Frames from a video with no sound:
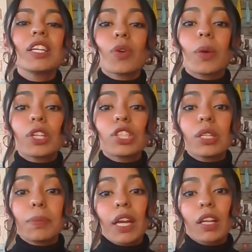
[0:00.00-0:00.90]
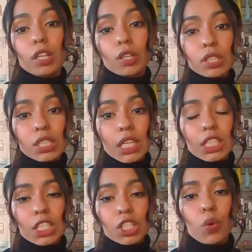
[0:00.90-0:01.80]
So I want you to pay close
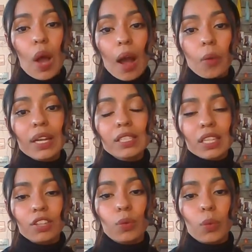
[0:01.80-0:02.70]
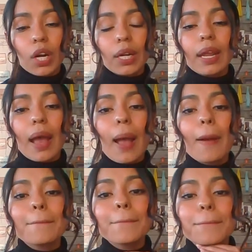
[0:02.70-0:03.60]
attention to how I say the word
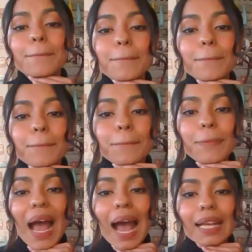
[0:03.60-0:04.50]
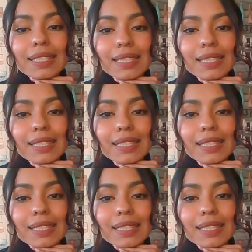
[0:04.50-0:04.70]
pat.